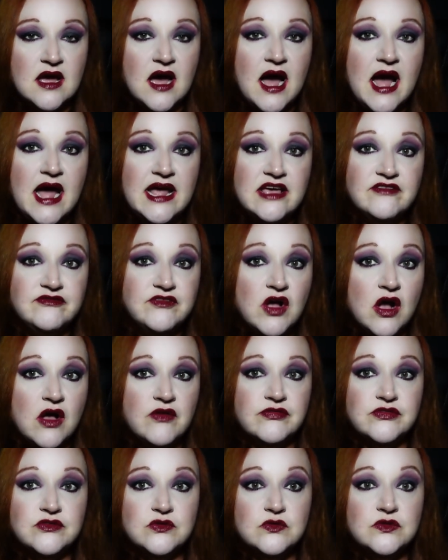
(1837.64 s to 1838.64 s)
I have
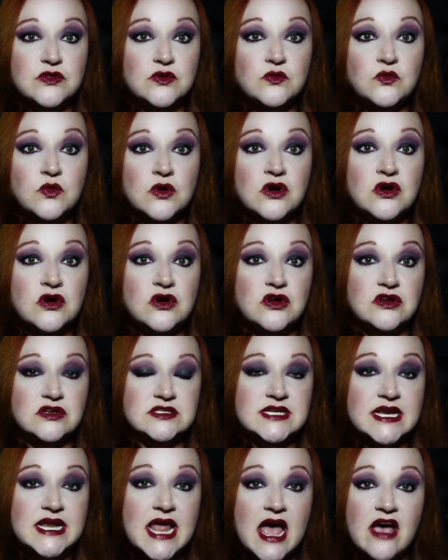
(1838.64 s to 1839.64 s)
gone through the
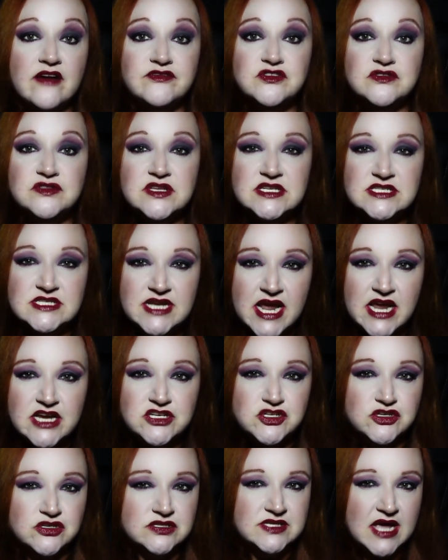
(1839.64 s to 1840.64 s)
world, and after the
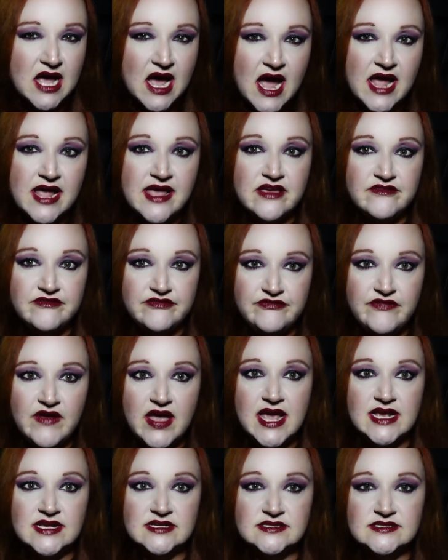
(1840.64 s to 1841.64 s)
dangers I have
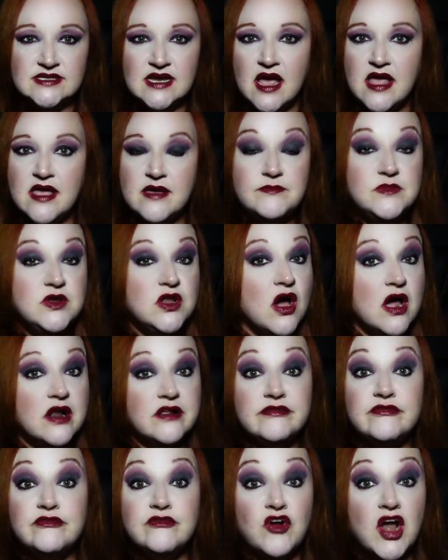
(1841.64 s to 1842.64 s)
faced, I am not
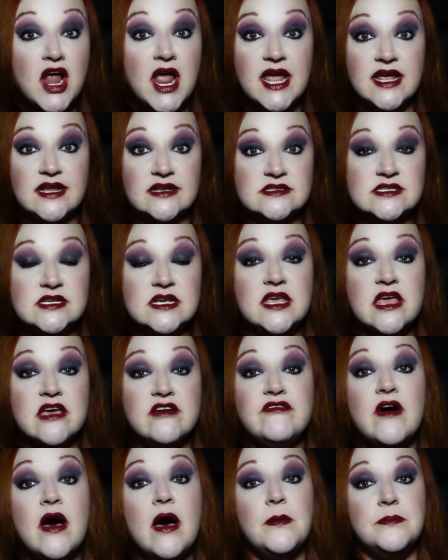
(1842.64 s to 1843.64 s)
afraid to
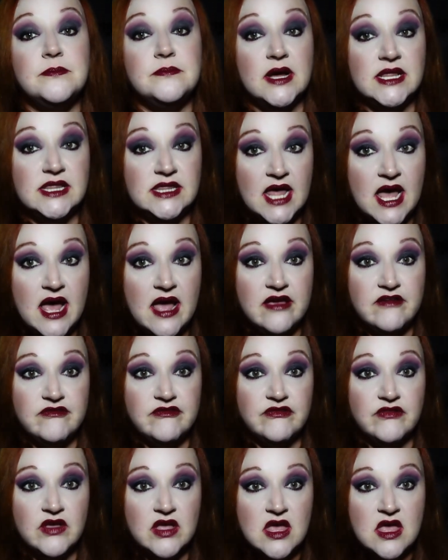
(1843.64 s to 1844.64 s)
give up my
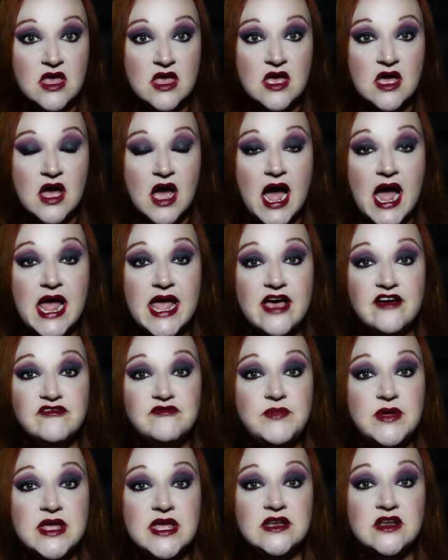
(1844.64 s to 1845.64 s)
life. I
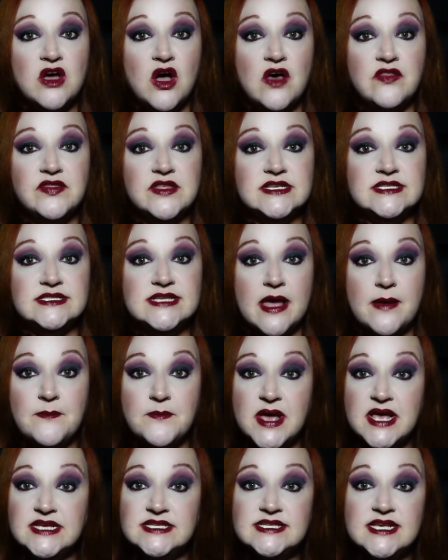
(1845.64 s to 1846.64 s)
have been on the
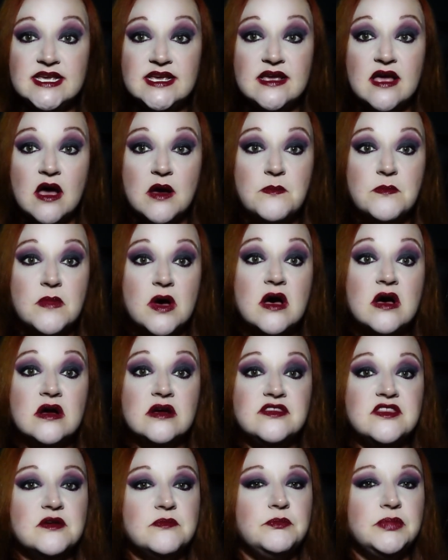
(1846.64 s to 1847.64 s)
Zambezi
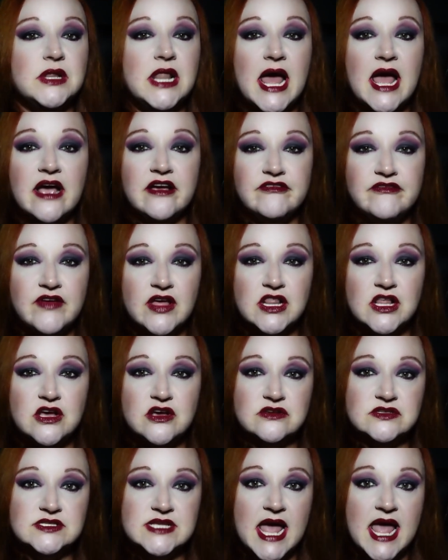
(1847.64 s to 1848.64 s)
among the black
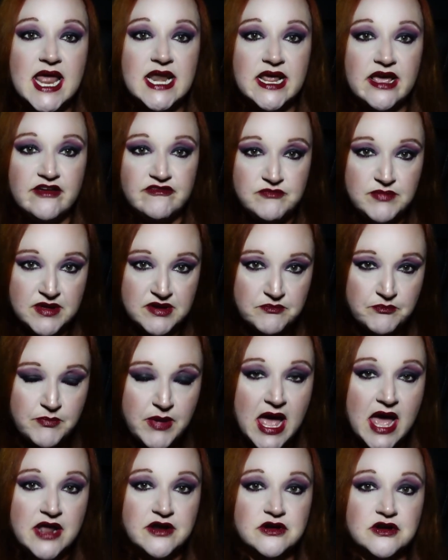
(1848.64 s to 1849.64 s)
fellows and have been
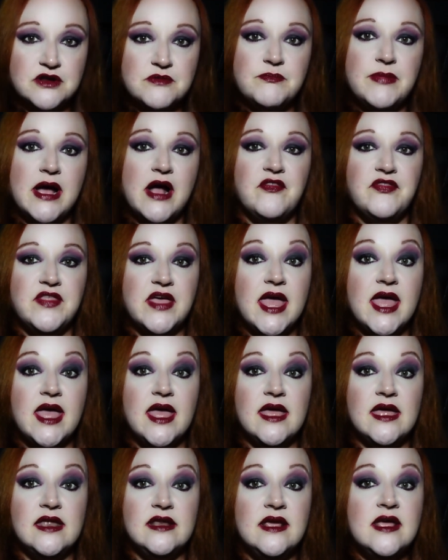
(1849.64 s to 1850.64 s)
battered about the
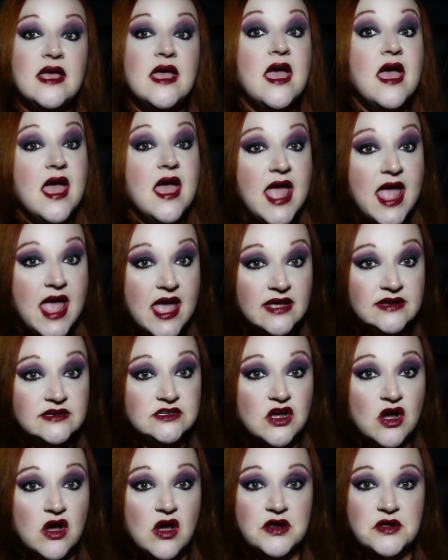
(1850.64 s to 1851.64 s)
head
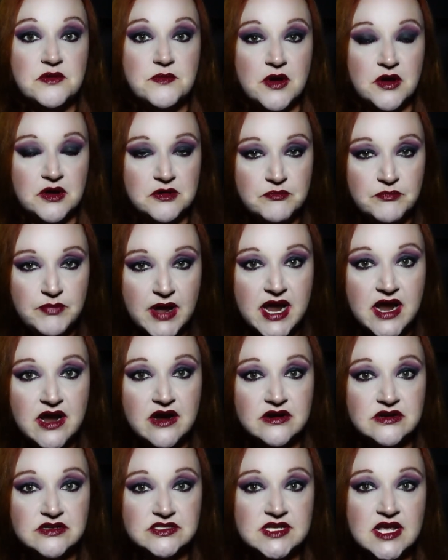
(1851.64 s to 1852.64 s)
and gone among
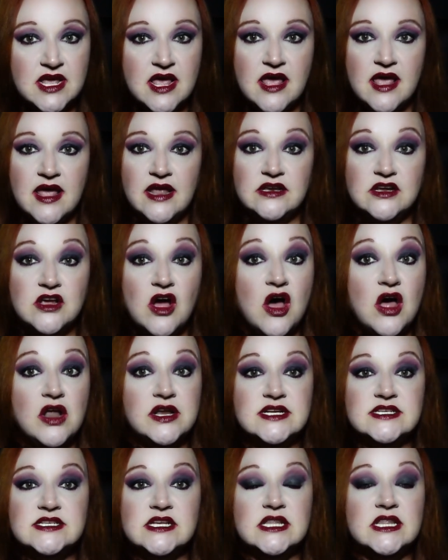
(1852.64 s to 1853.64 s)
bears and gone
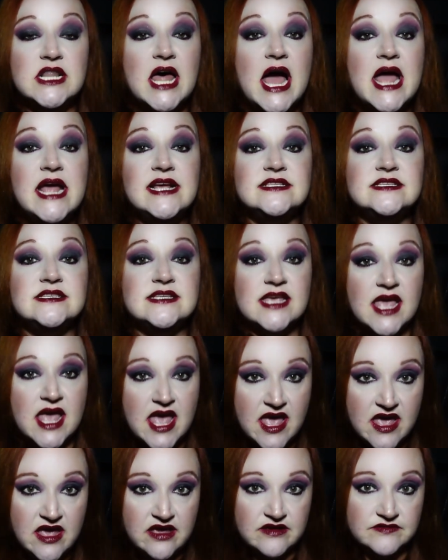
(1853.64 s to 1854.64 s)
into lions'
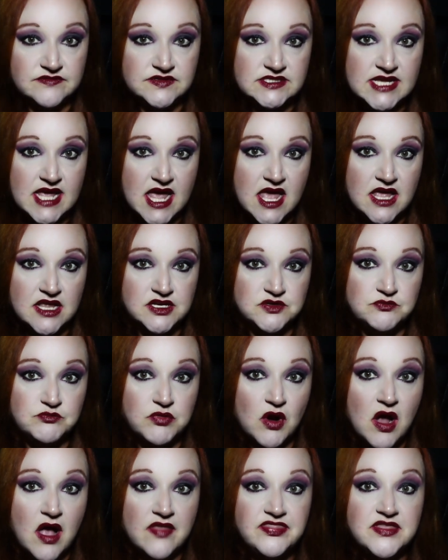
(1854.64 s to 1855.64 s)
caves and
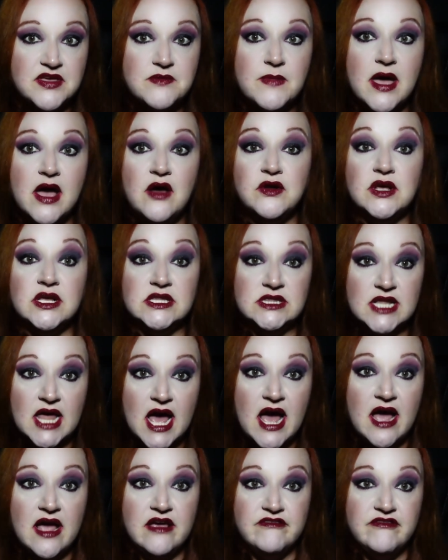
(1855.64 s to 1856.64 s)
brought them out
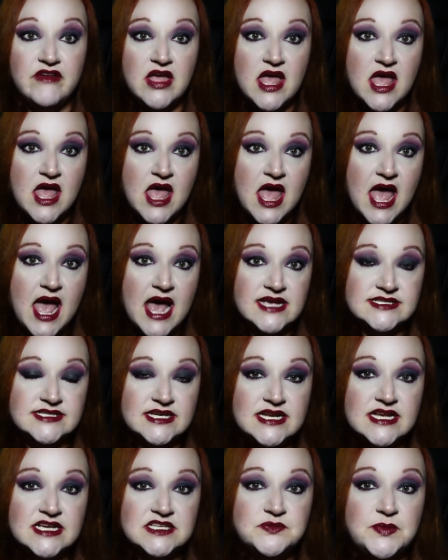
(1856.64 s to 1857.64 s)
alive as
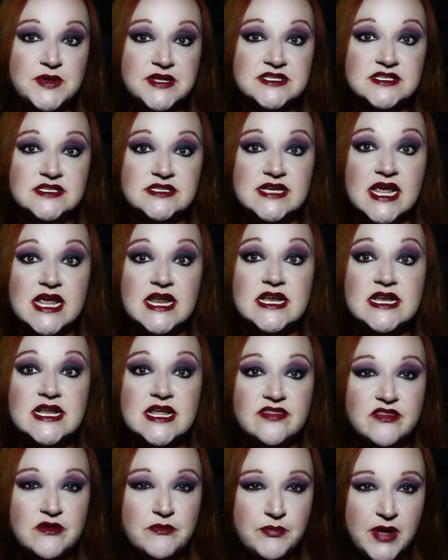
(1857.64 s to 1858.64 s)
it has been stated
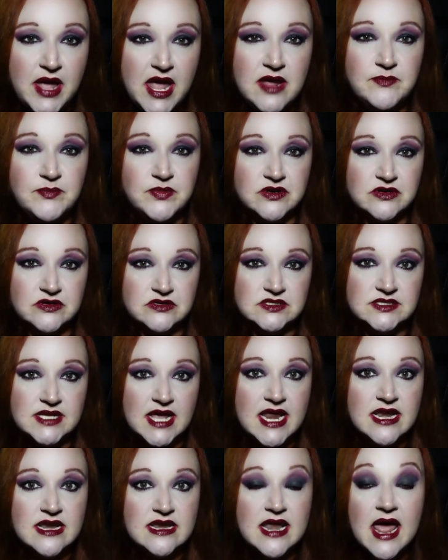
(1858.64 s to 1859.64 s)
in the papers,
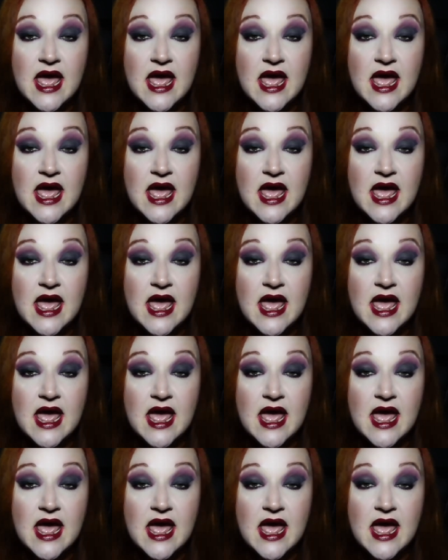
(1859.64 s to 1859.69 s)
and